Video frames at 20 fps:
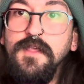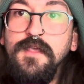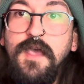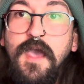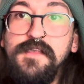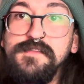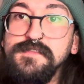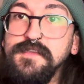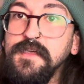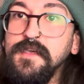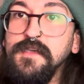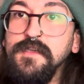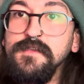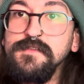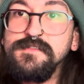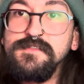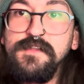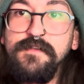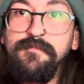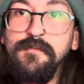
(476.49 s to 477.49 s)

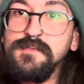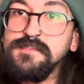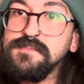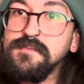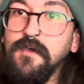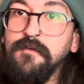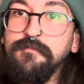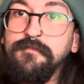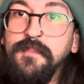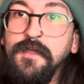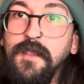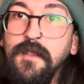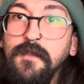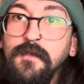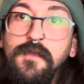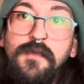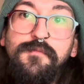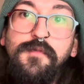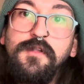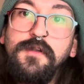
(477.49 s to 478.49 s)
essays, different stuff there.
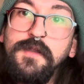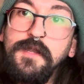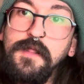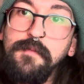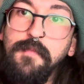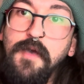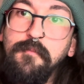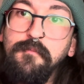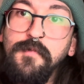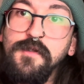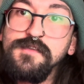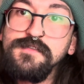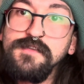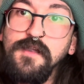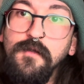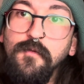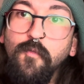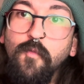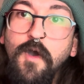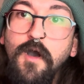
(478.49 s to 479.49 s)
Community members
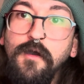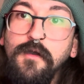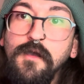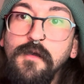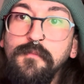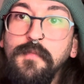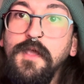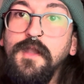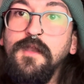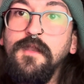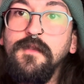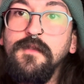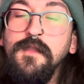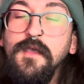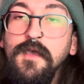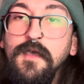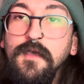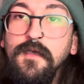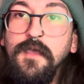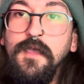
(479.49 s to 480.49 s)
are welcome
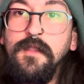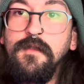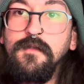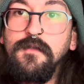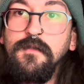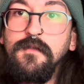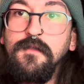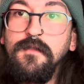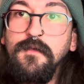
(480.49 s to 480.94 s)
and